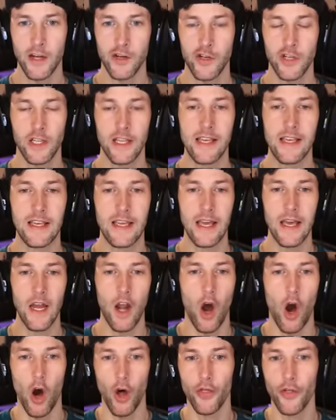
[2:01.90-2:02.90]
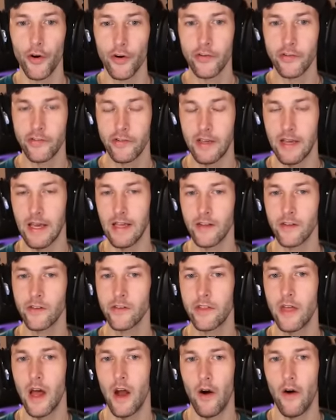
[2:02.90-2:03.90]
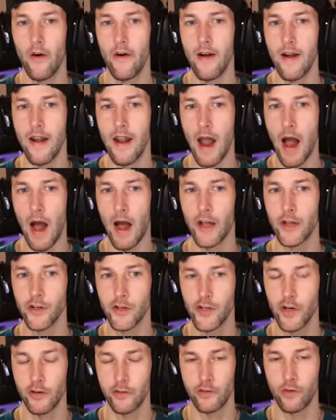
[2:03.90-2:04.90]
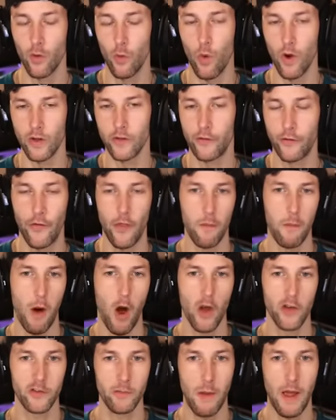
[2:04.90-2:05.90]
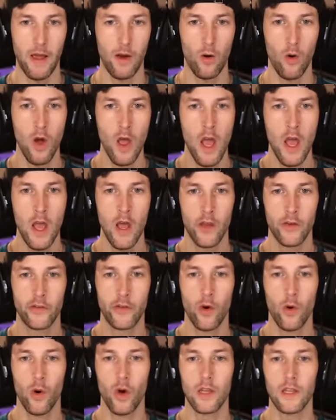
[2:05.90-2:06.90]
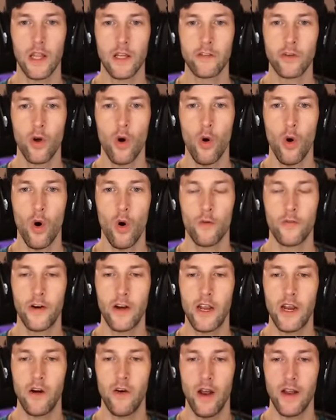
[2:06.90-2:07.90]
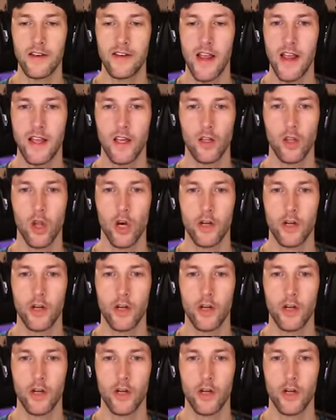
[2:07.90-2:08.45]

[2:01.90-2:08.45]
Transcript: actually get other skins that are not just the ones from the boss battle. So let's go over here and take a